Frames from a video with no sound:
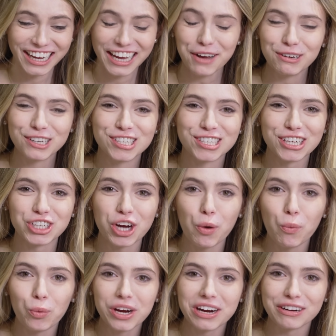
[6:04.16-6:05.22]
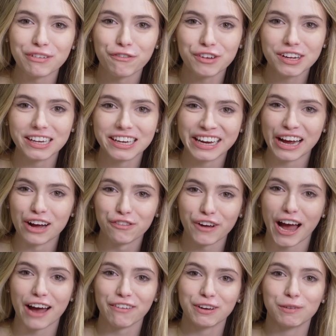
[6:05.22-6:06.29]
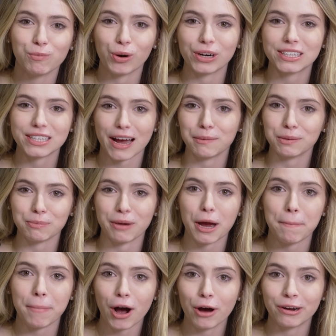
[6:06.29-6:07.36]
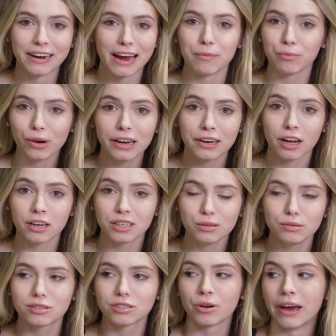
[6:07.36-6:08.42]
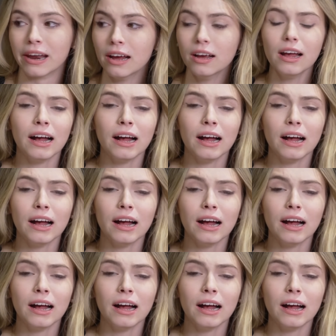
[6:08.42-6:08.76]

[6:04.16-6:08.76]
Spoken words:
It was such a weird feeling of having more time than my opponent. I'm really not used to it.